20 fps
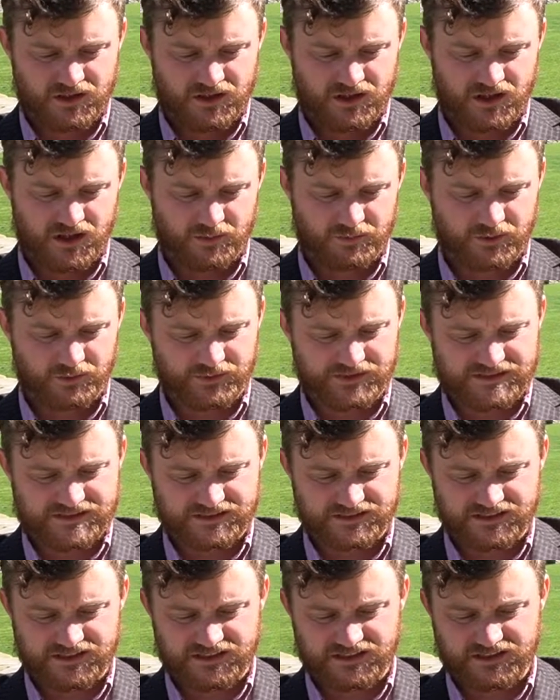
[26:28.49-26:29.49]
But
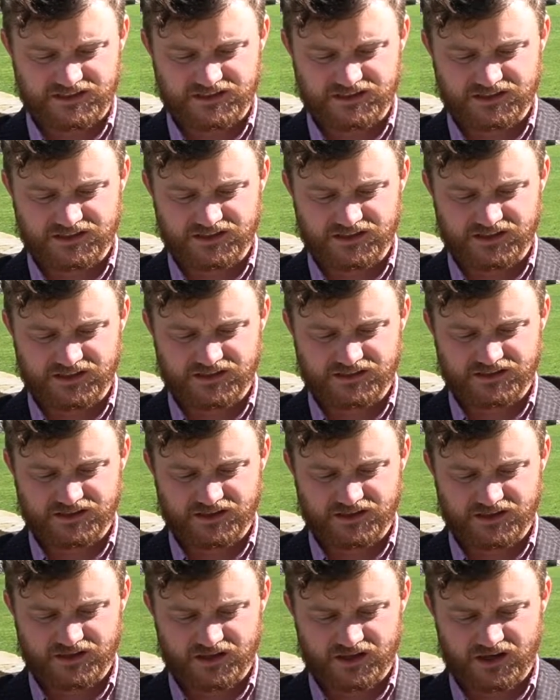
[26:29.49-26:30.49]
recently,
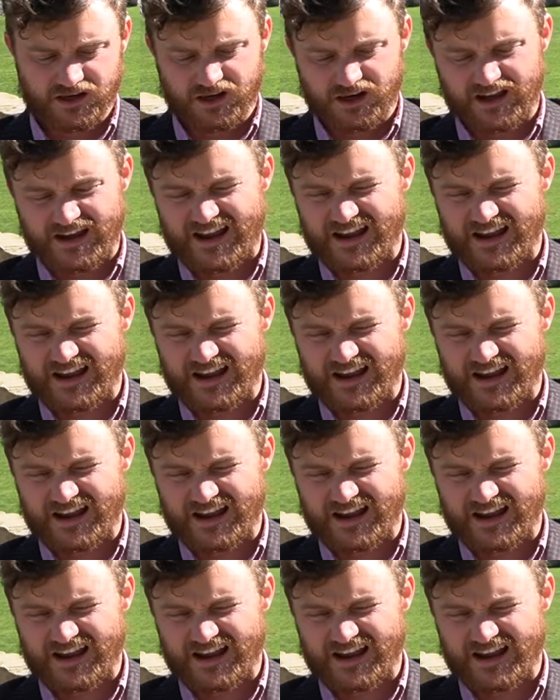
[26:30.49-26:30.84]
I